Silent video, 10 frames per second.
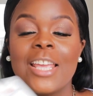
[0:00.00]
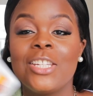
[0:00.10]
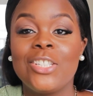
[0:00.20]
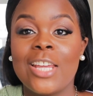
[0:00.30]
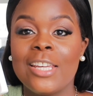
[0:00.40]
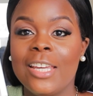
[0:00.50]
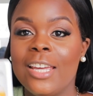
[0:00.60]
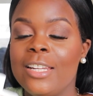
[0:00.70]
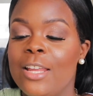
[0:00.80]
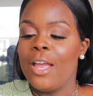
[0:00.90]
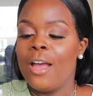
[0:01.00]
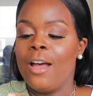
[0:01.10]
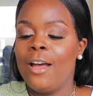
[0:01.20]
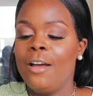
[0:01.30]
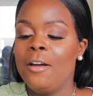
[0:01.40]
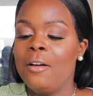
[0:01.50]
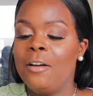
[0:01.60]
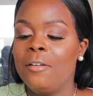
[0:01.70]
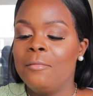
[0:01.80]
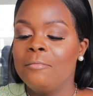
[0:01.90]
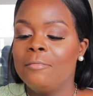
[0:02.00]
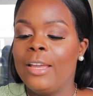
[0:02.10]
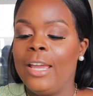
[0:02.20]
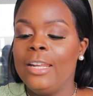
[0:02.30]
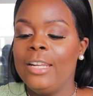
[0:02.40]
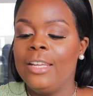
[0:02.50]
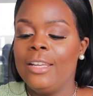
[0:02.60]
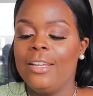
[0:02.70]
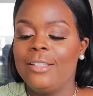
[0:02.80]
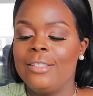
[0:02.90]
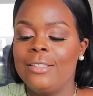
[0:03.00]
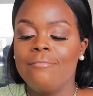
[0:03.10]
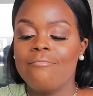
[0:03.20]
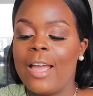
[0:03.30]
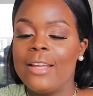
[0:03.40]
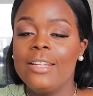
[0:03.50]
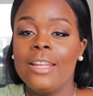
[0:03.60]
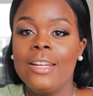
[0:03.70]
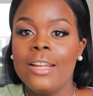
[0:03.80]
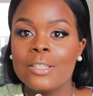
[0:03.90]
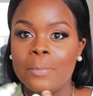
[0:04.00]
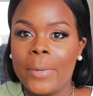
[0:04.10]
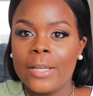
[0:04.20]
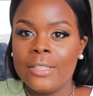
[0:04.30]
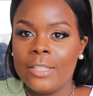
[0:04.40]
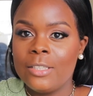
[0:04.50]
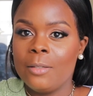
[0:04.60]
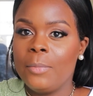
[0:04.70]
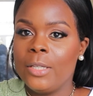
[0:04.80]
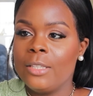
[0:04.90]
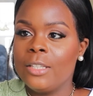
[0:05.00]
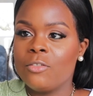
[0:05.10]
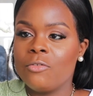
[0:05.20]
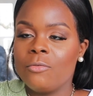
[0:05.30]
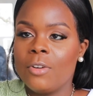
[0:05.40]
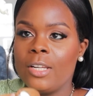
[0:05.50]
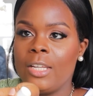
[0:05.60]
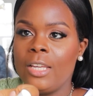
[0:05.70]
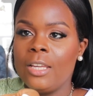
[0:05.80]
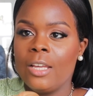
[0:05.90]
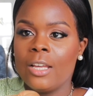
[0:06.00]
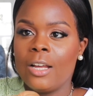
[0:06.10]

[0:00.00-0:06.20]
shake it, and I didn't expect it to be this runny.